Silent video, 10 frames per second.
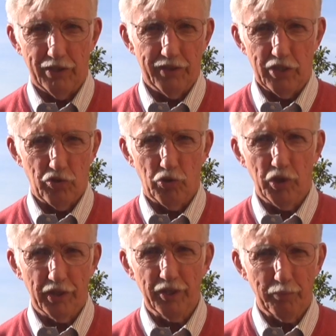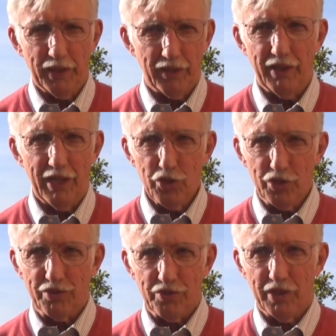these are all independent
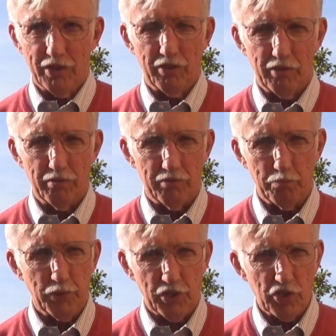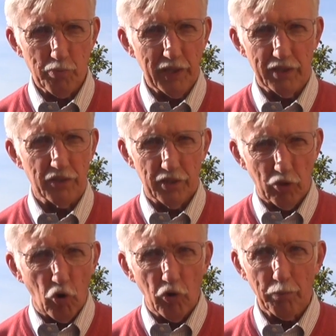nations that are participating,
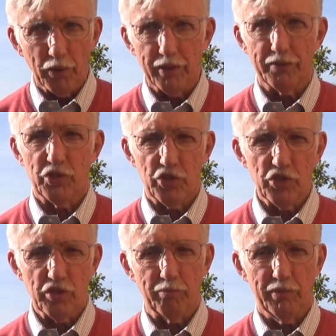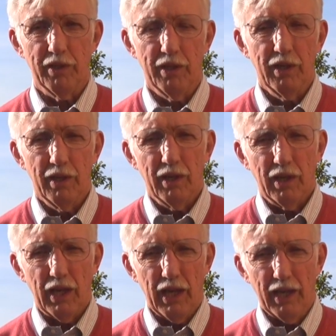they're all part of the system.
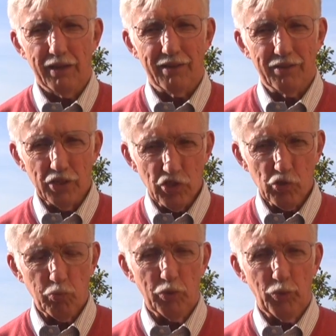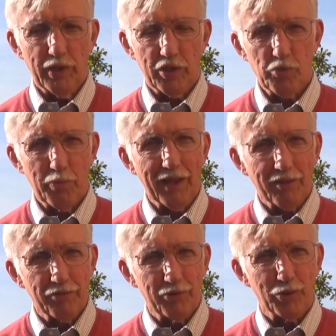And this is what we
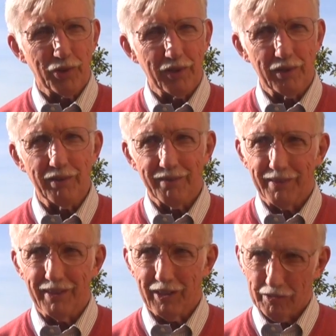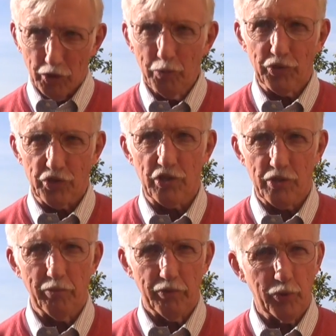expect for a global
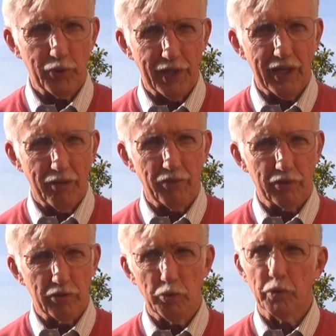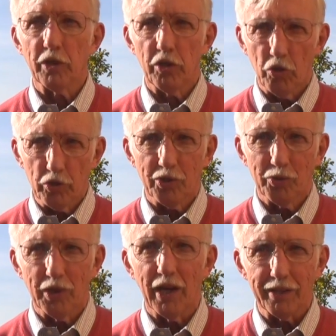system. If we were to have a global
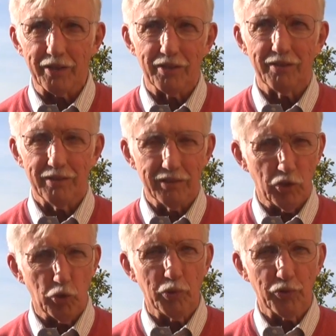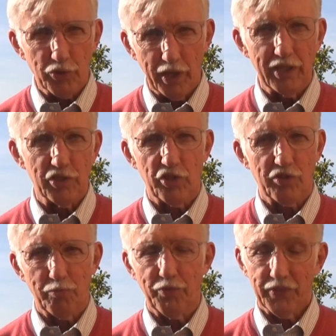Kyoto-like global trading
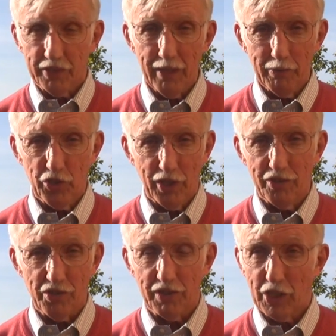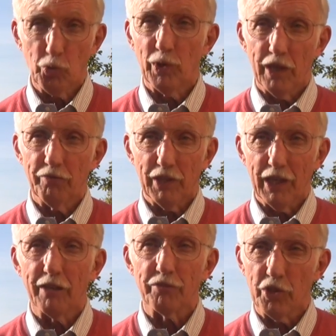system for climate change, that's what we'd have to
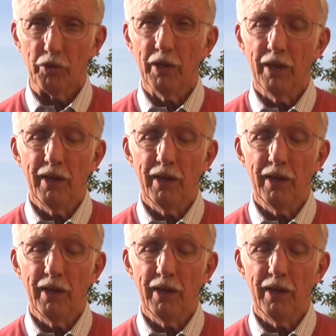have. So